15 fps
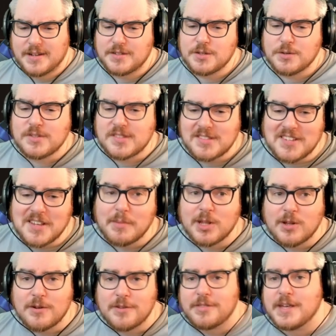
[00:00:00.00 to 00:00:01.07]
do
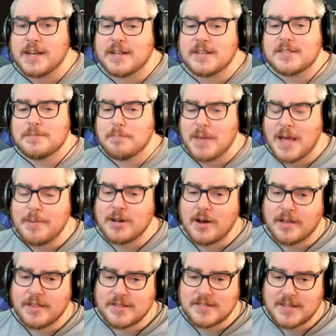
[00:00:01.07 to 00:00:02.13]
similar things, maybe
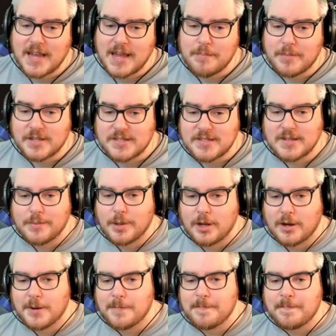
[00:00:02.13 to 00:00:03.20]
not the same, but
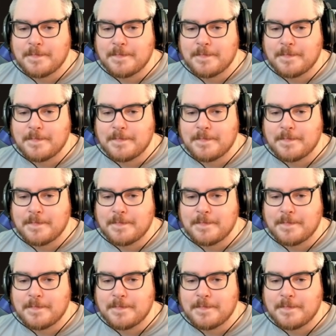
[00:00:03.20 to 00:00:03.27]
similar.